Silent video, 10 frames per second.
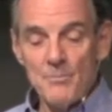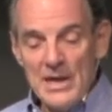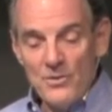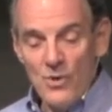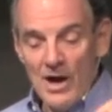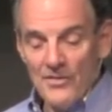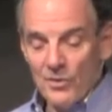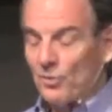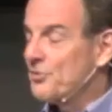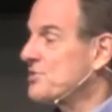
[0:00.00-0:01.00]
Meanwhile,
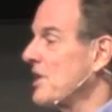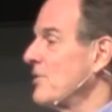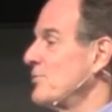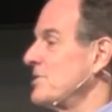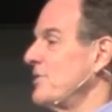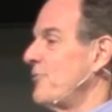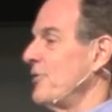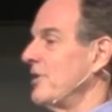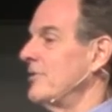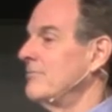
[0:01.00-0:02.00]
the older son was in the
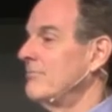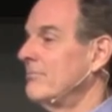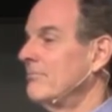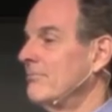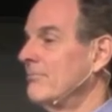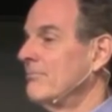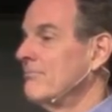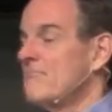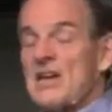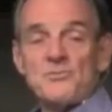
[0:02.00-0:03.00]
field.
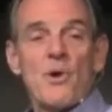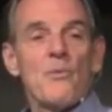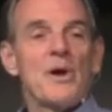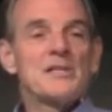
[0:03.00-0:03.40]
That's where we